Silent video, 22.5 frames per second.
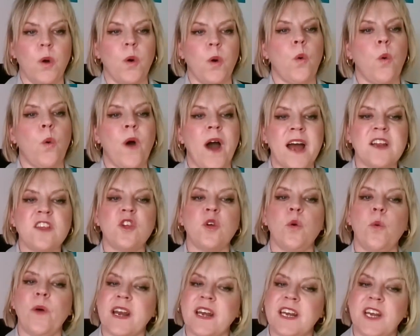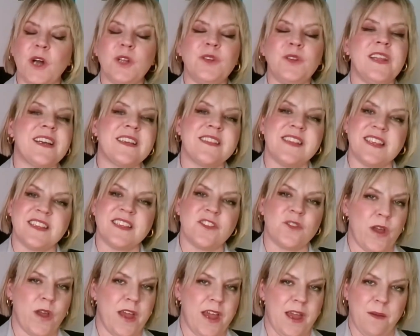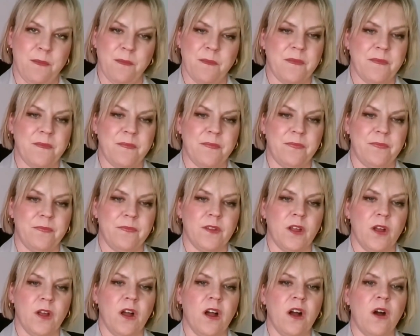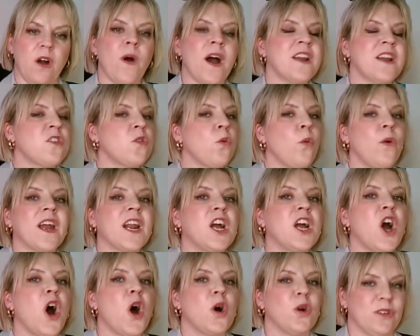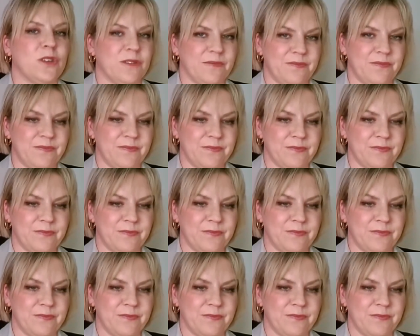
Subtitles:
once we not exist to him, once we are gone?